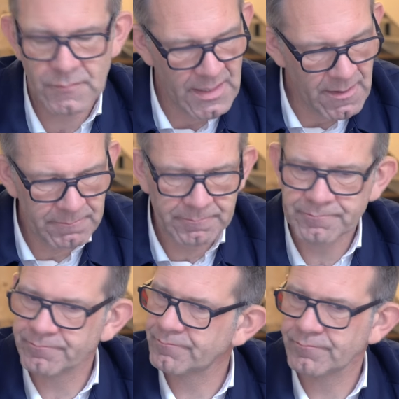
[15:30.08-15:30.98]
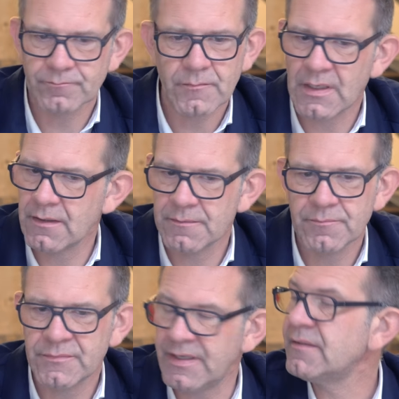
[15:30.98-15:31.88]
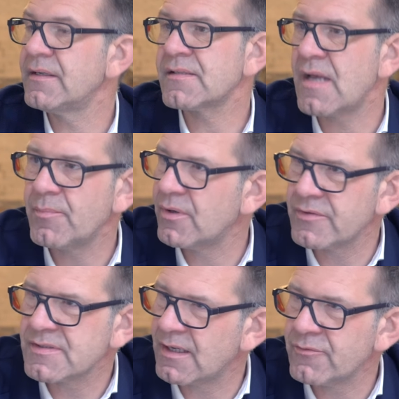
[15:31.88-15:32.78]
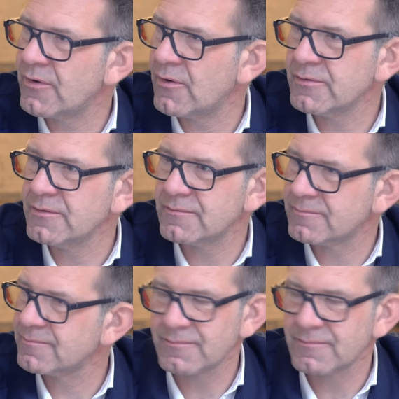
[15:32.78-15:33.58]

Yeah. All right. Take the example of a cell phone.